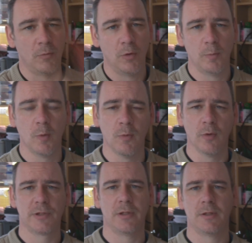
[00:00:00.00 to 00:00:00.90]
multiple
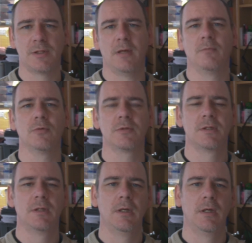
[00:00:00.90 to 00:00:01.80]
boards unassembled.
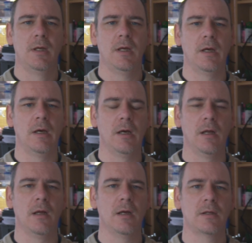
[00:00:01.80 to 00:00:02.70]

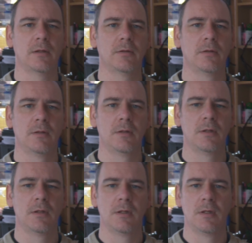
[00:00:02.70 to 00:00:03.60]
I can
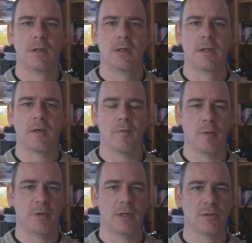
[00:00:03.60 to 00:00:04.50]
give you
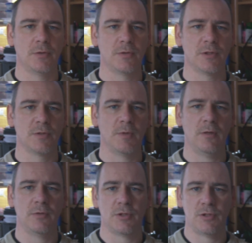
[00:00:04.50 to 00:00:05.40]
a price on those as
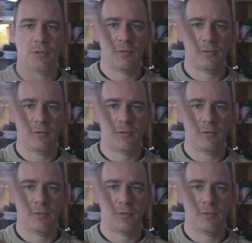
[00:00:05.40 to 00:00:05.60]
well. Just